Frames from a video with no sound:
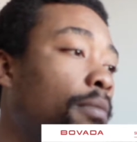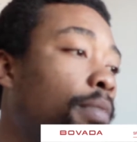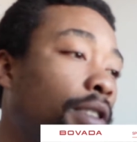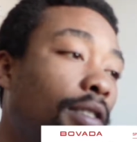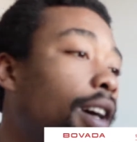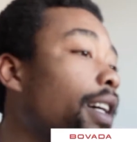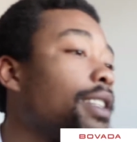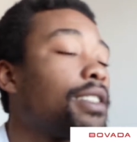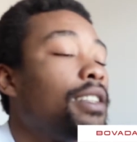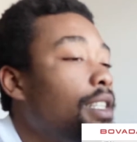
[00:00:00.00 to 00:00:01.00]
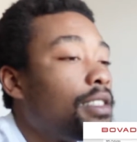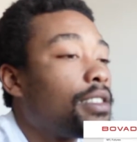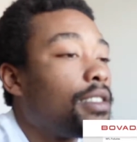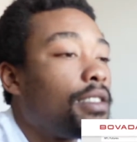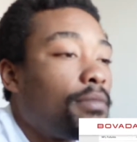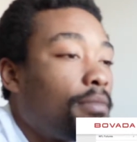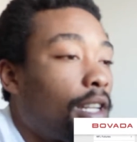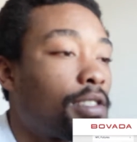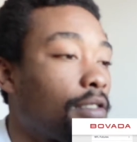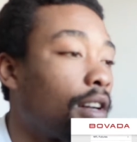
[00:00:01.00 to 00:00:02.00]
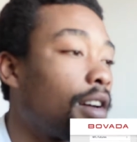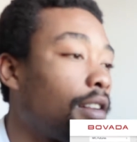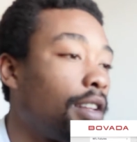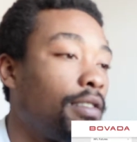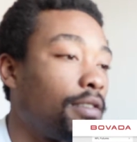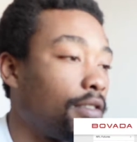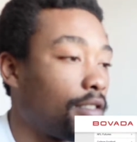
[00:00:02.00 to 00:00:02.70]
But the Rockets could easily mess around and